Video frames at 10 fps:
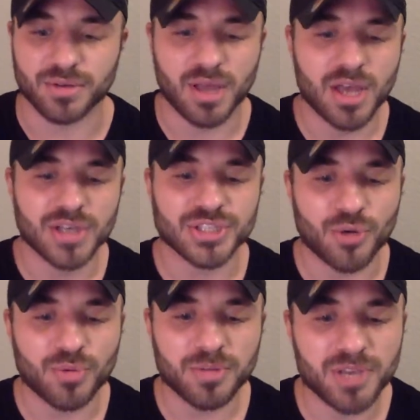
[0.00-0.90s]
So many
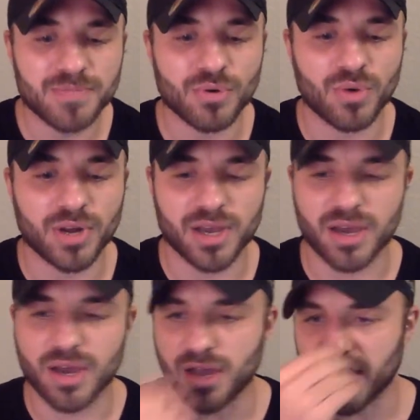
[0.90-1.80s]
people want
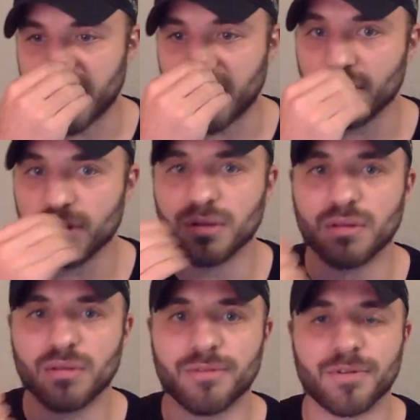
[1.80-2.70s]
to hear
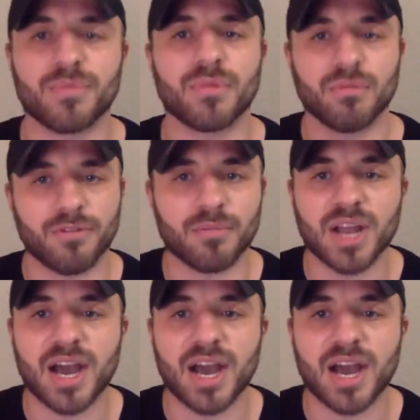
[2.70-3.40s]
from God,